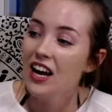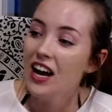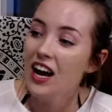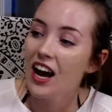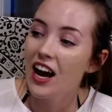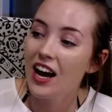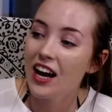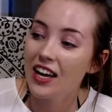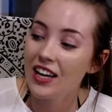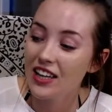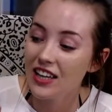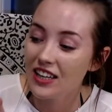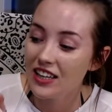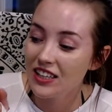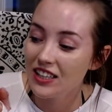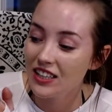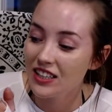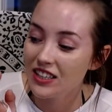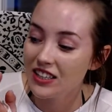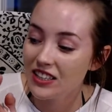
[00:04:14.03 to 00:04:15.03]
I
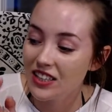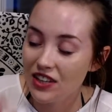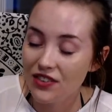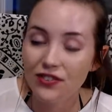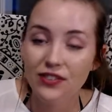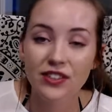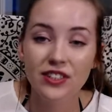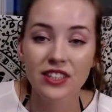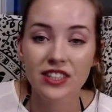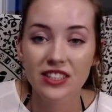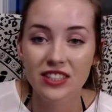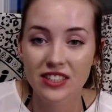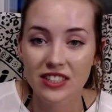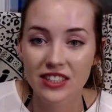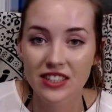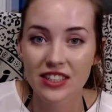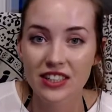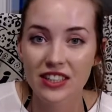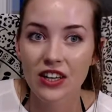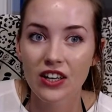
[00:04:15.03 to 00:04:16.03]
can definitely
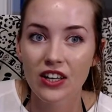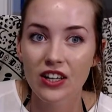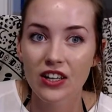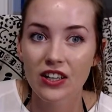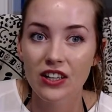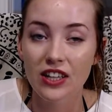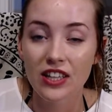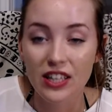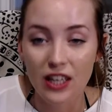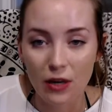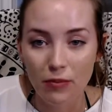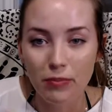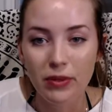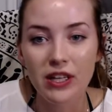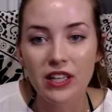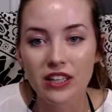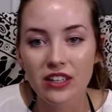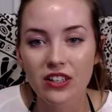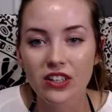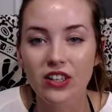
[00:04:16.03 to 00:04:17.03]
see the
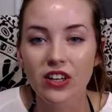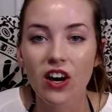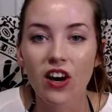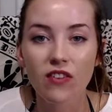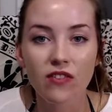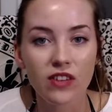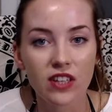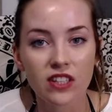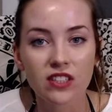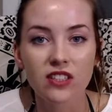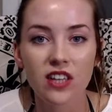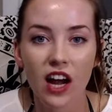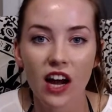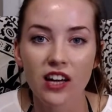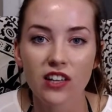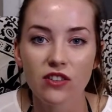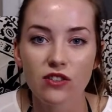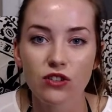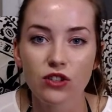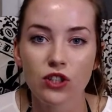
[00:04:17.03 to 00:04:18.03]
appeal of this kind
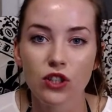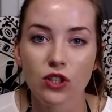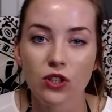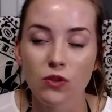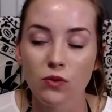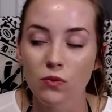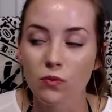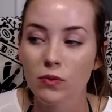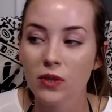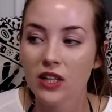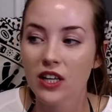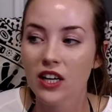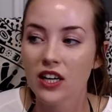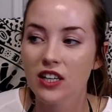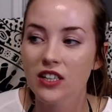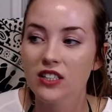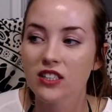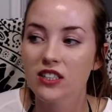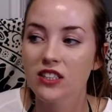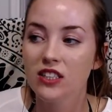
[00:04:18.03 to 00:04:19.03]
of show
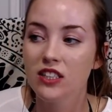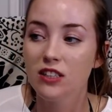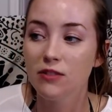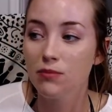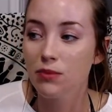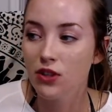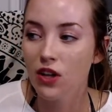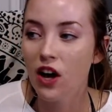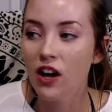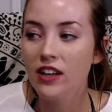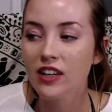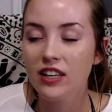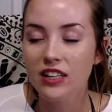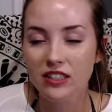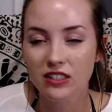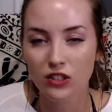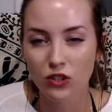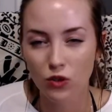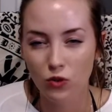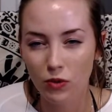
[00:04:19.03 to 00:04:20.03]
because the plot
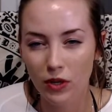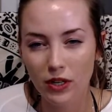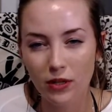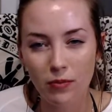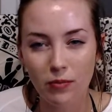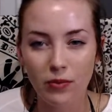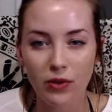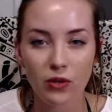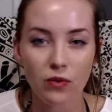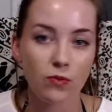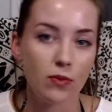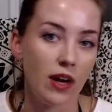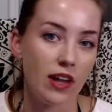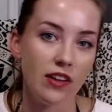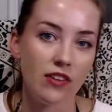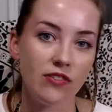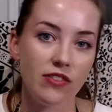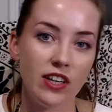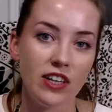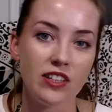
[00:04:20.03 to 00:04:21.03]
is incredibly
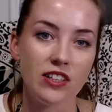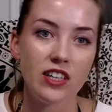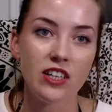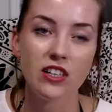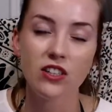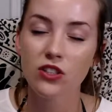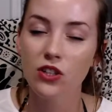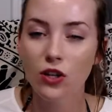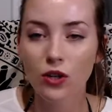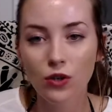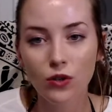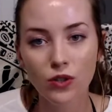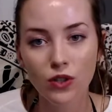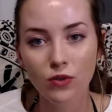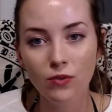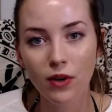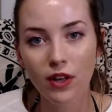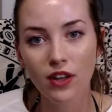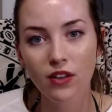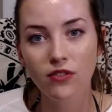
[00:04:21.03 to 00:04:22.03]
relevant. And it's not only
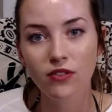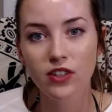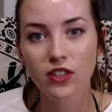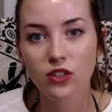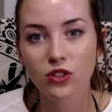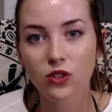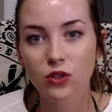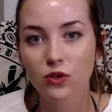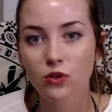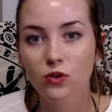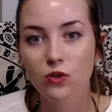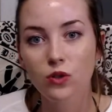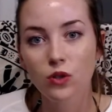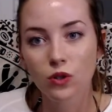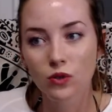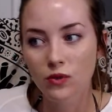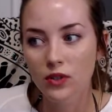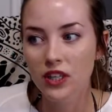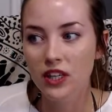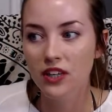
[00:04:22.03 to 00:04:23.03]
relevant to
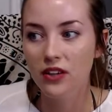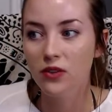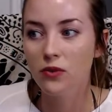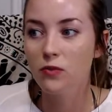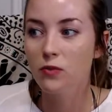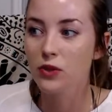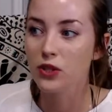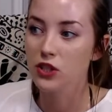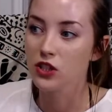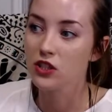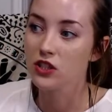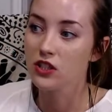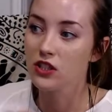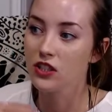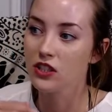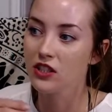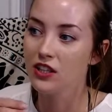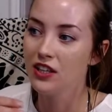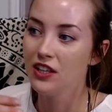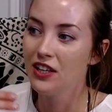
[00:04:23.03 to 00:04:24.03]
Korea, which is an